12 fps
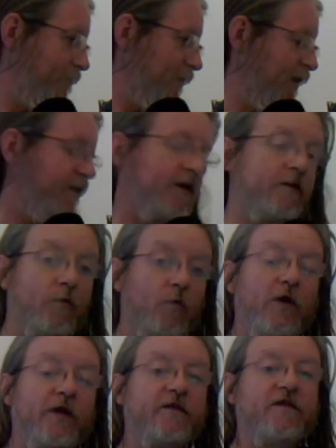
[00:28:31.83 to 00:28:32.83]
Then
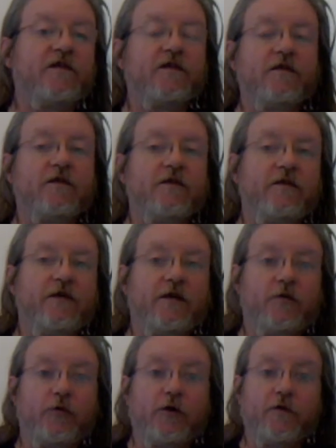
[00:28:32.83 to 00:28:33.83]
once the
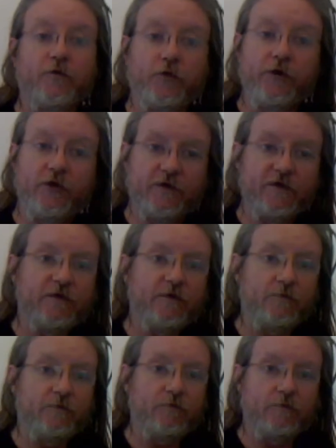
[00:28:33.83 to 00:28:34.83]
aircraft reaches
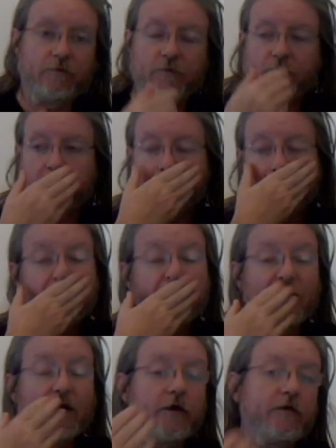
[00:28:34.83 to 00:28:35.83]

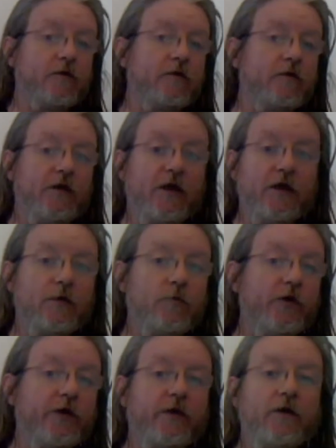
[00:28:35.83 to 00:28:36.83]
either the
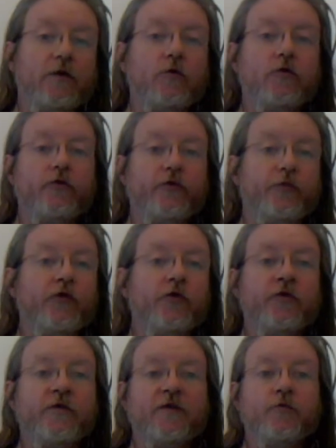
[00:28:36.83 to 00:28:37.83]
airway or the
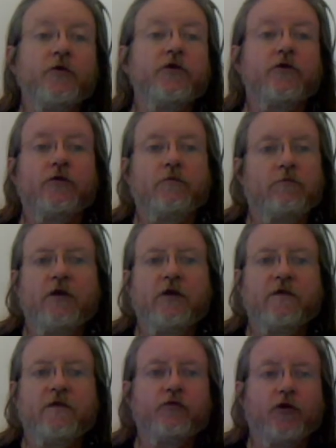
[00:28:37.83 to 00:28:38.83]
point at which
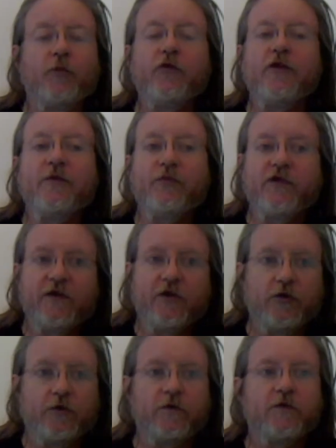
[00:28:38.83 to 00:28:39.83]
it's properly
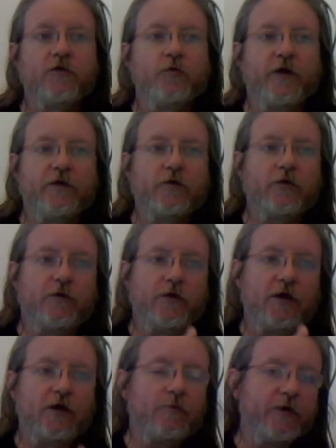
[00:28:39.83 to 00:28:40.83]
positioned to enter
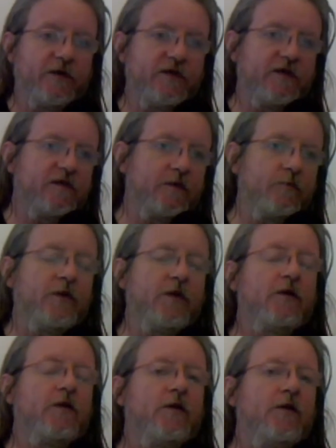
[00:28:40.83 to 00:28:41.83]
the airway system,
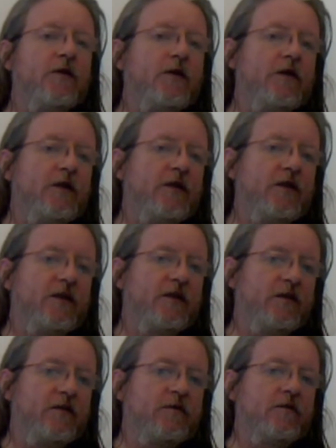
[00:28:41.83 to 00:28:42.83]

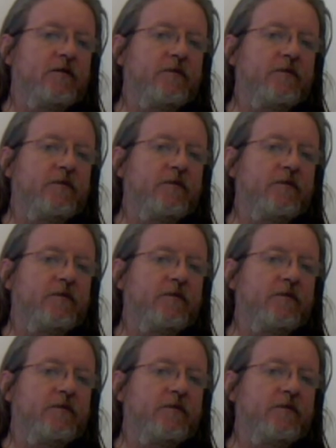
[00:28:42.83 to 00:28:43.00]
then